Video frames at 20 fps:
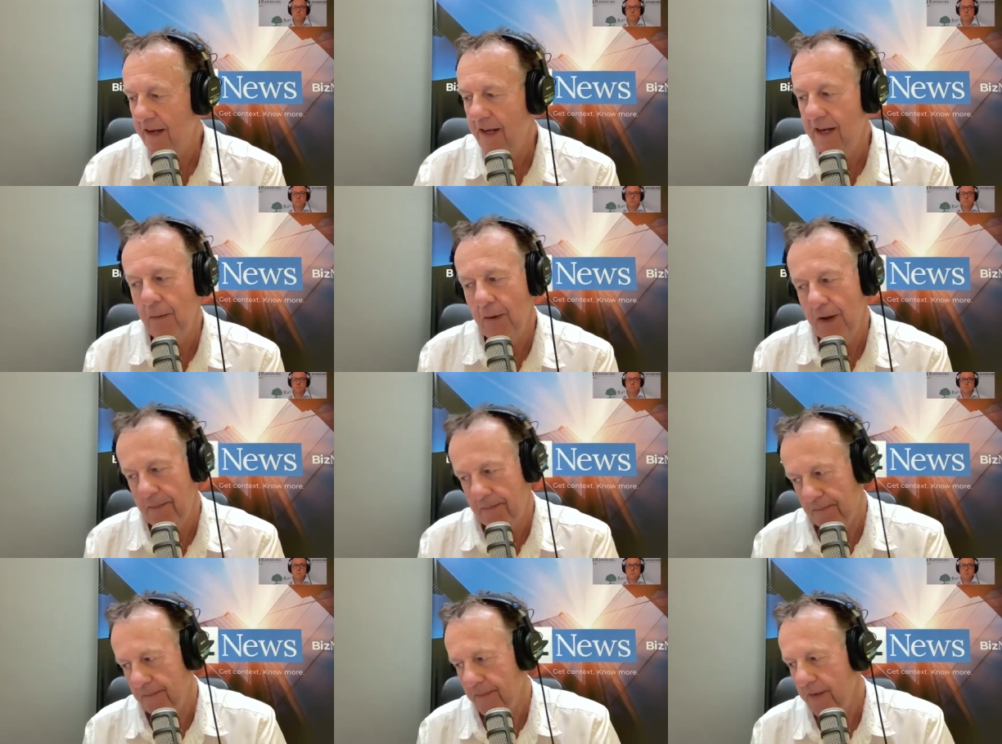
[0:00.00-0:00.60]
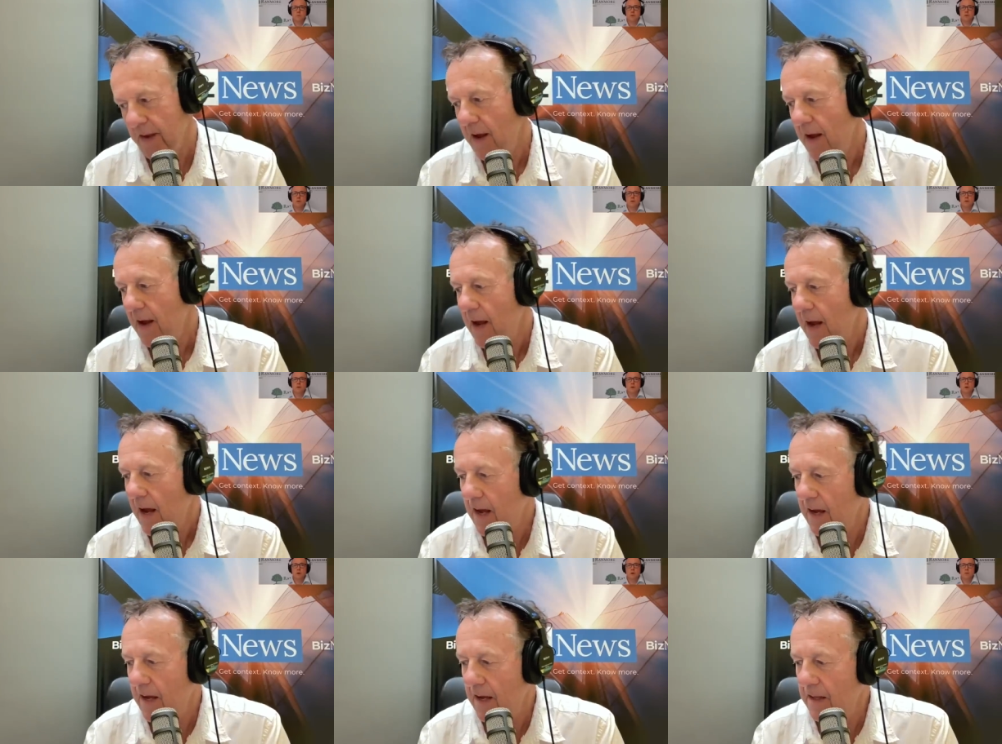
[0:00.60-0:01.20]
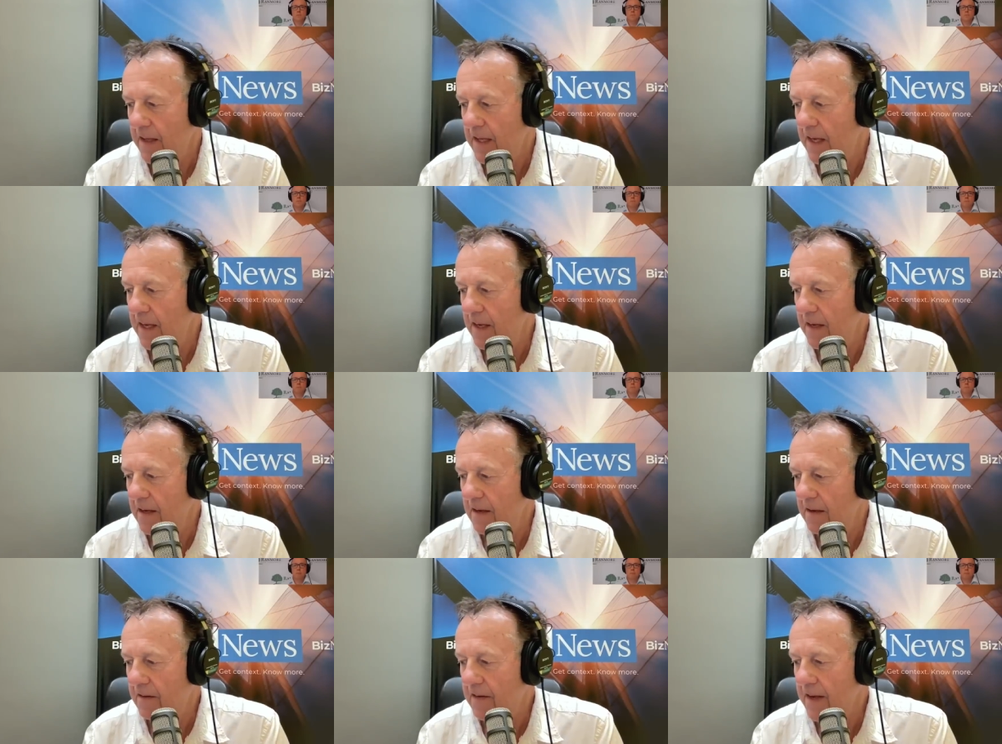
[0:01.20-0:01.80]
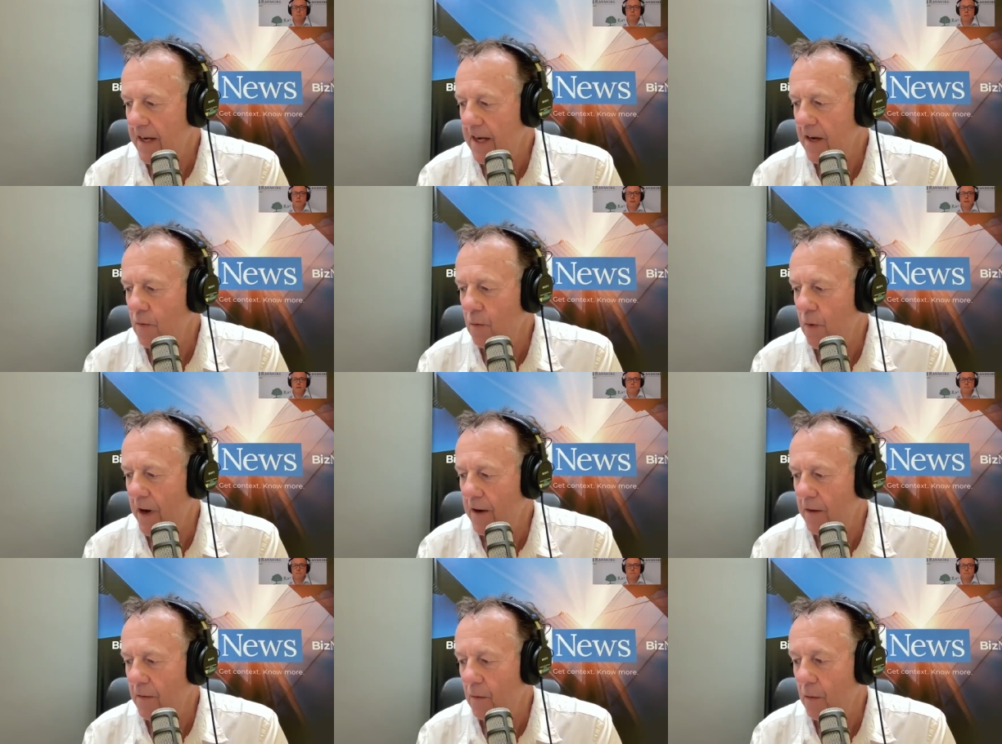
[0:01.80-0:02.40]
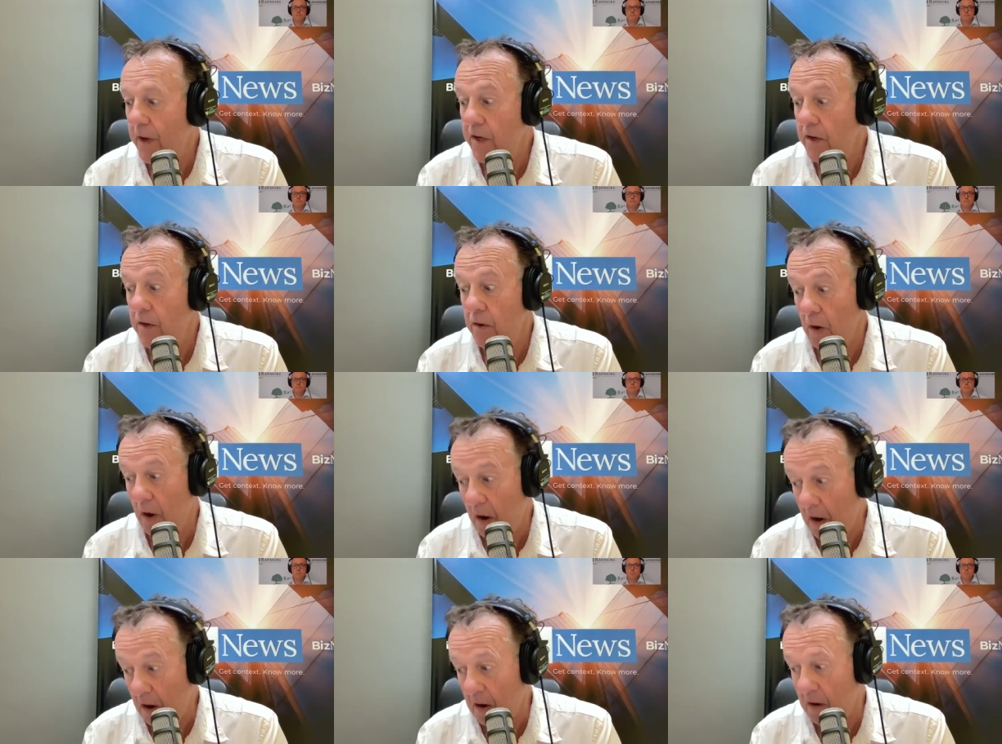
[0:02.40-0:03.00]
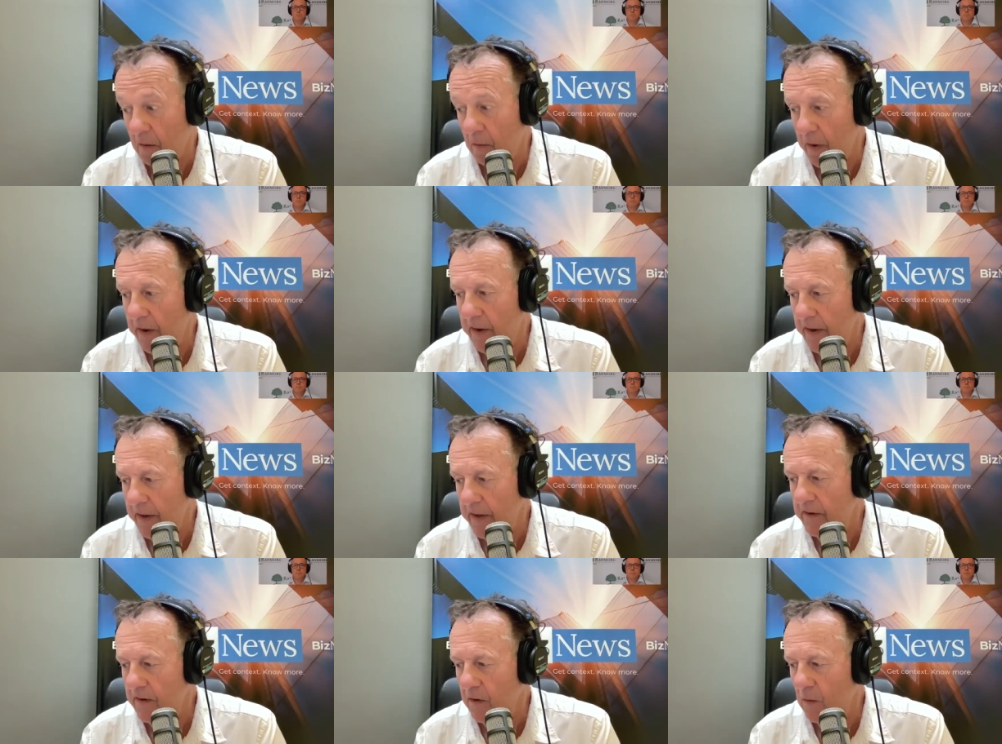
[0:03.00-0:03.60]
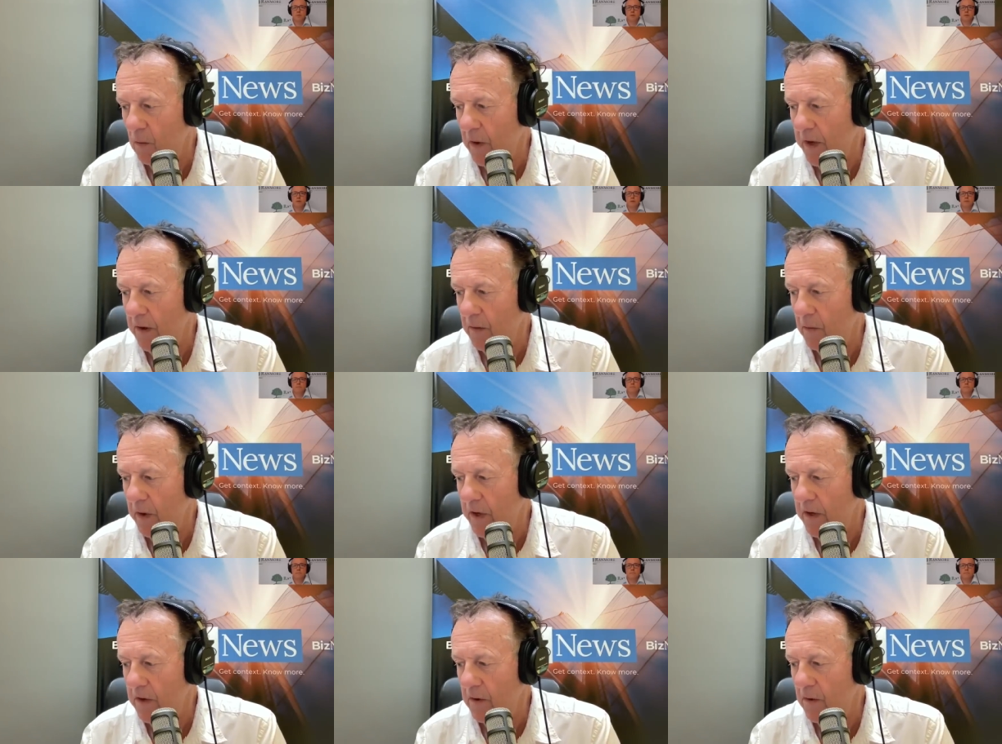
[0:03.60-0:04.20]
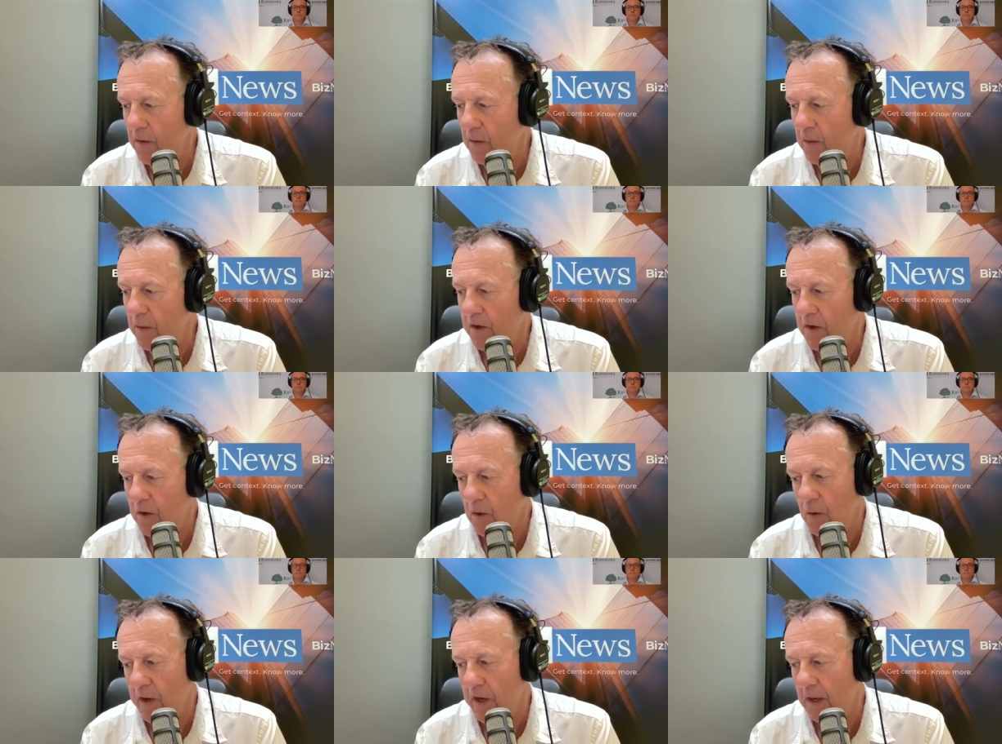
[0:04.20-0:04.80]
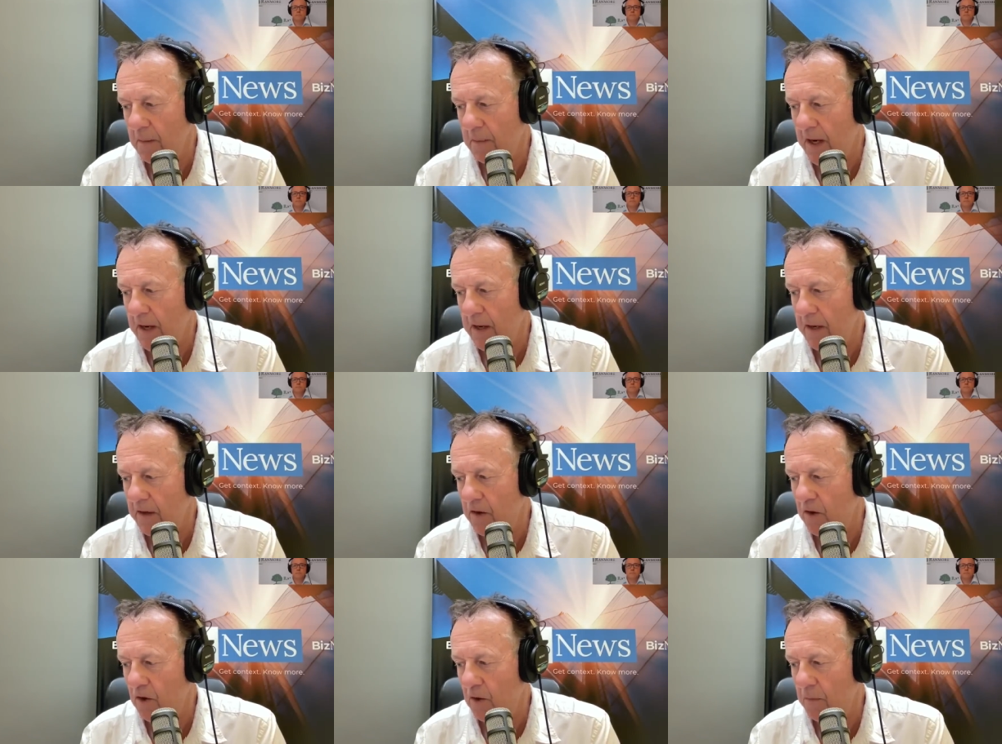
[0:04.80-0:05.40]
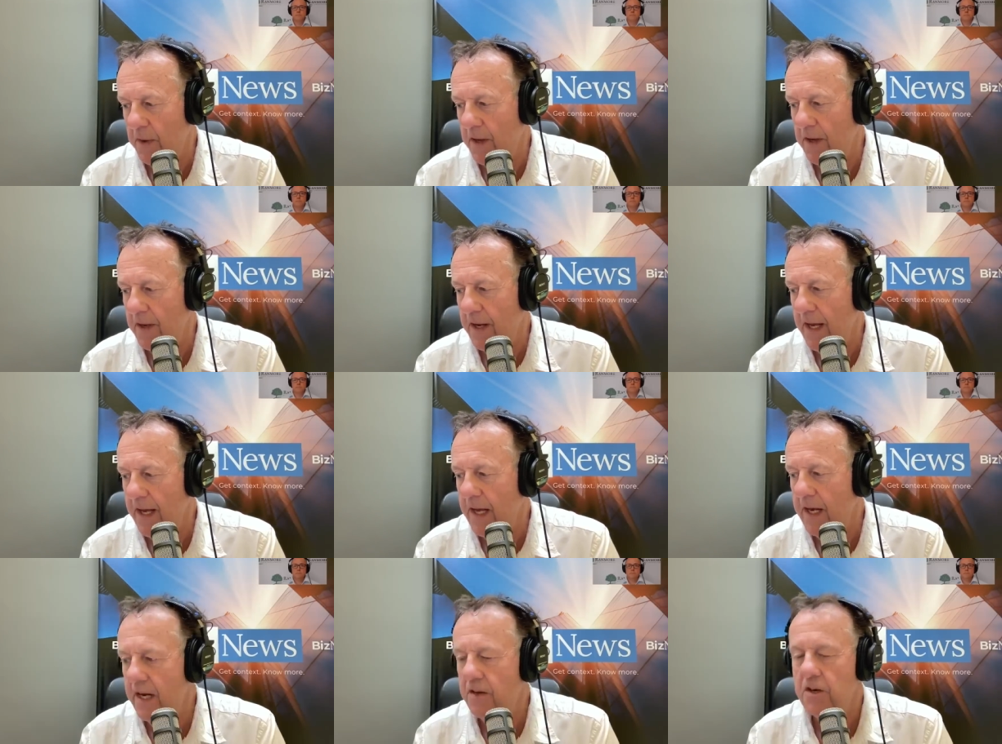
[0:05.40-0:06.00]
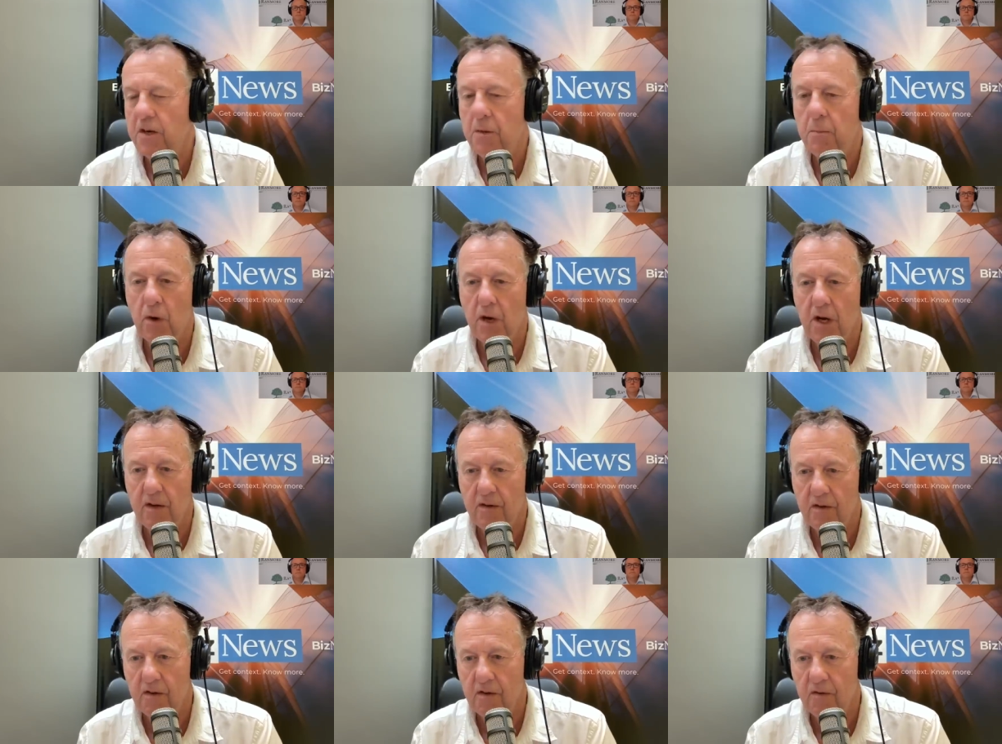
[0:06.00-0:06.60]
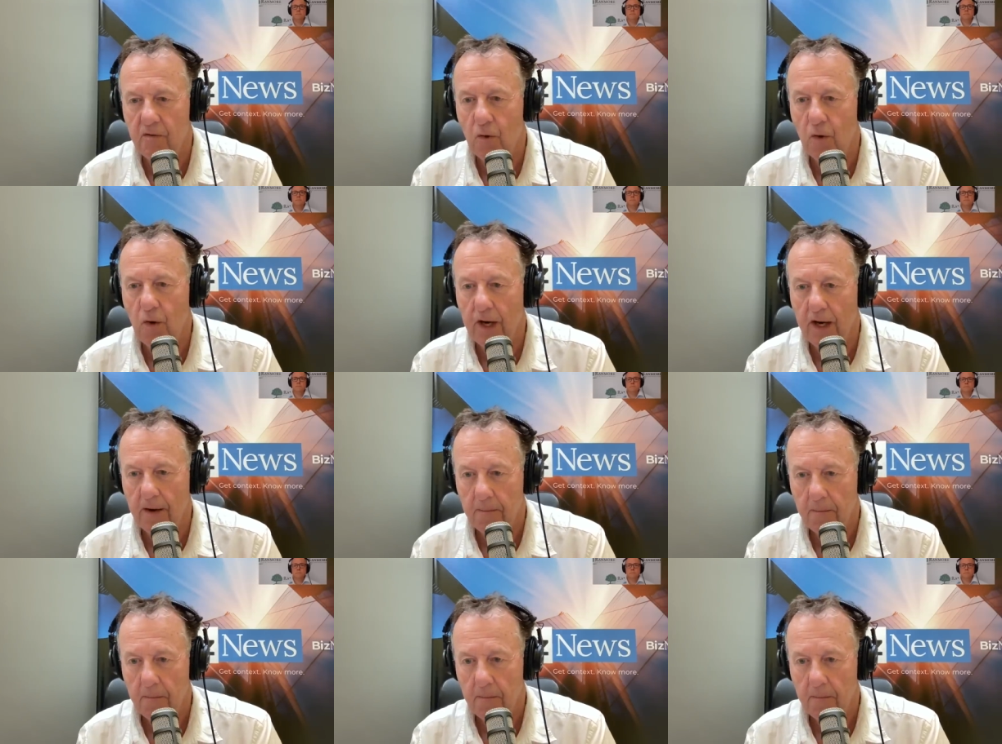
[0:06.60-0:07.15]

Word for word: Anyway, uh, the second one, where you are, where it is a win, where you were talking about European energy prices falling.